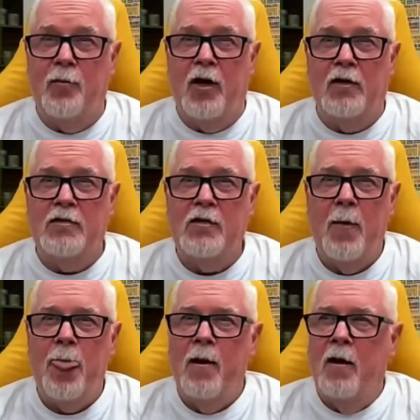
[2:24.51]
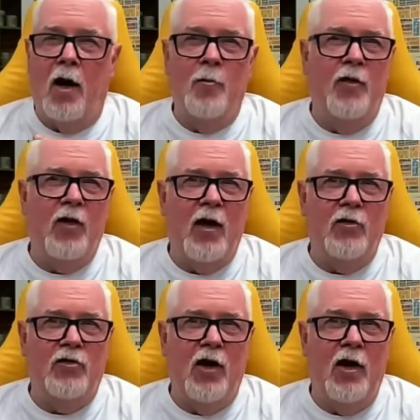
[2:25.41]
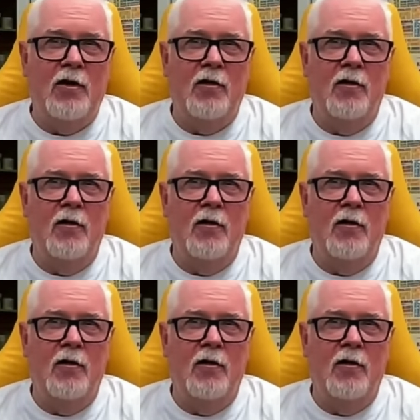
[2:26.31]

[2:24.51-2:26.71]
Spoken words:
place. I'm living outside